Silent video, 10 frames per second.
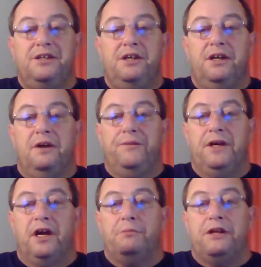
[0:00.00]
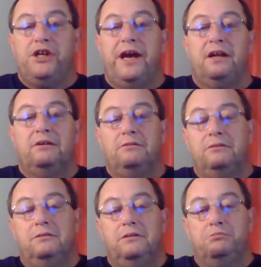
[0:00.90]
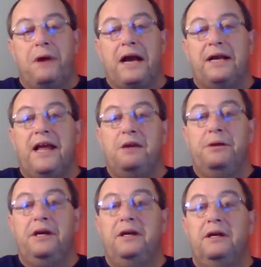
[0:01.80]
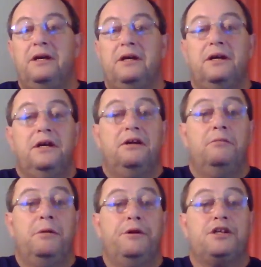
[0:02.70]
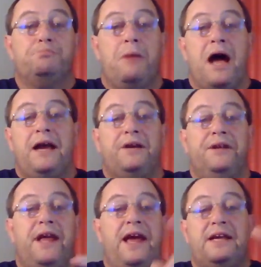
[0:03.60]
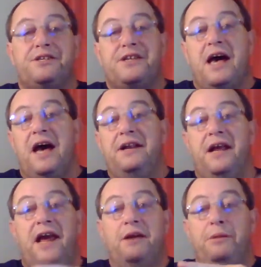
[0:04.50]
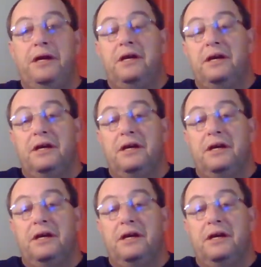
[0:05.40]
If you go to my channel, Mike and Amy, remember it's Mike and then the & sign, Amy,